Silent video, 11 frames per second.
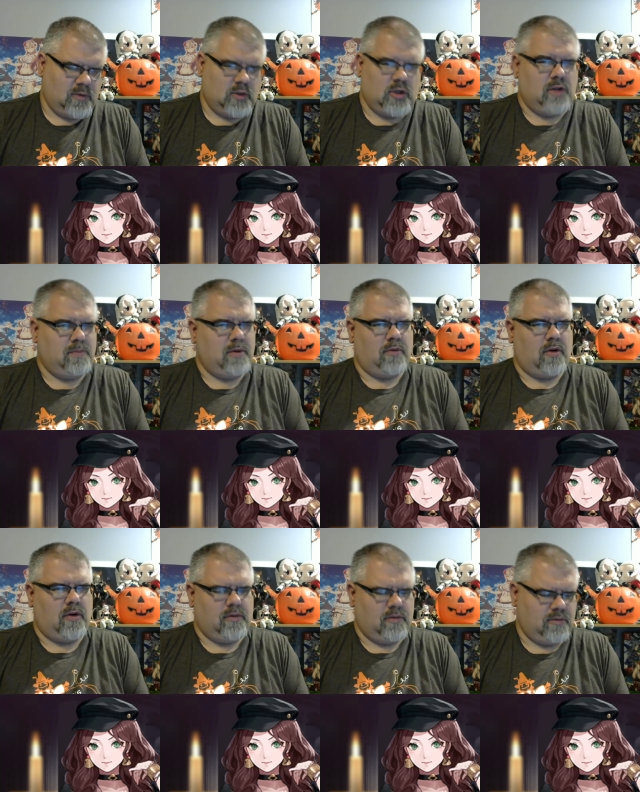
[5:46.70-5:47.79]
Speaker 1: Could be wrong.
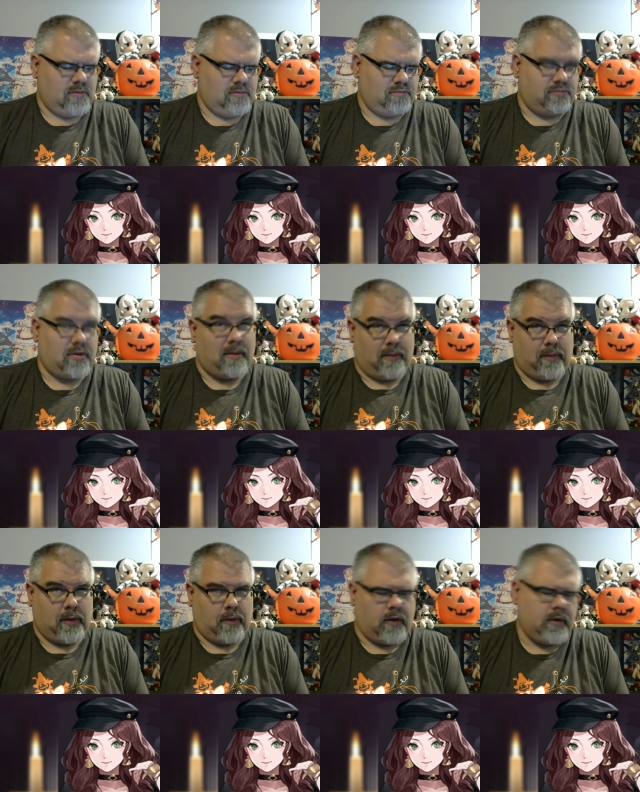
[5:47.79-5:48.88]
Probably
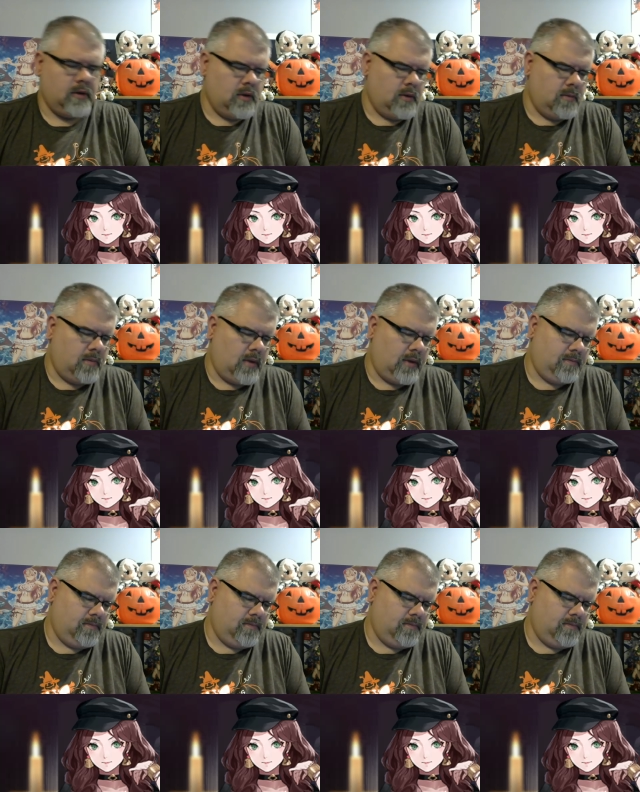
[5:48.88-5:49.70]
wrong. But